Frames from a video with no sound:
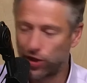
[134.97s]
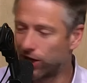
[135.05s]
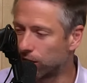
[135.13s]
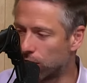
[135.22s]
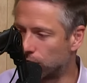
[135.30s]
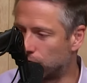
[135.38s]
or
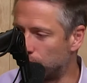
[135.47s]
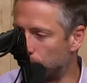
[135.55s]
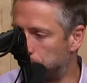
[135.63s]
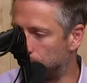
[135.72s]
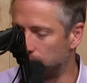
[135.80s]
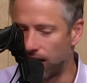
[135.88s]
they're going
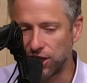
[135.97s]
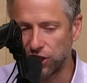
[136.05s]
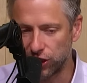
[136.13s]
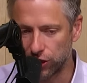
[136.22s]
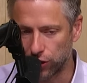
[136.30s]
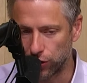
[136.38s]
to
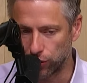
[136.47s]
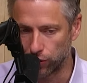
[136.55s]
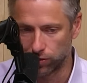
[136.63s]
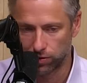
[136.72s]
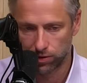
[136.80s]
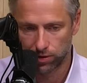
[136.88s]
bludgeon
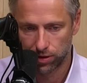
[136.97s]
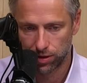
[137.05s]
you